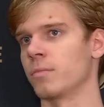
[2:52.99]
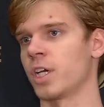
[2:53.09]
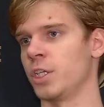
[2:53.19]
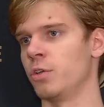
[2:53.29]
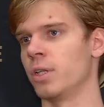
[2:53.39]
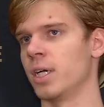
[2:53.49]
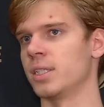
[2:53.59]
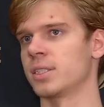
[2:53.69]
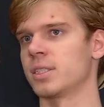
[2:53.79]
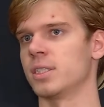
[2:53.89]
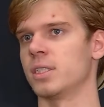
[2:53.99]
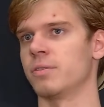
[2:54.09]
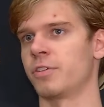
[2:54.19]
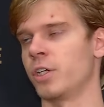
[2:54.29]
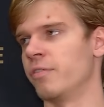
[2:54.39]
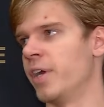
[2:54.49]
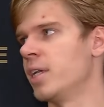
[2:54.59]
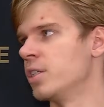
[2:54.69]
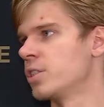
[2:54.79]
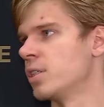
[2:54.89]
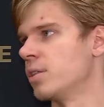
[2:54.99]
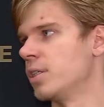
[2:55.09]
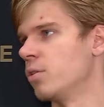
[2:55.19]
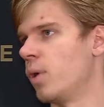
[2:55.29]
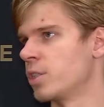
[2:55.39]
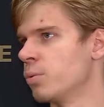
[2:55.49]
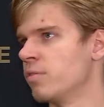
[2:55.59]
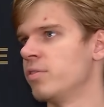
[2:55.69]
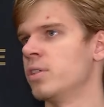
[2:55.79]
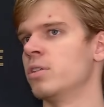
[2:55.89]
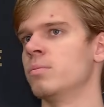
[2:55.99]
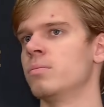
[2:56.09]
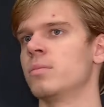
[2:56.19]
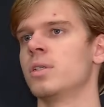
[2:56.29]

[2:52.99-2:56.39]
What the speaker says: kind of utilize for your advantage. So, you know, watch more film,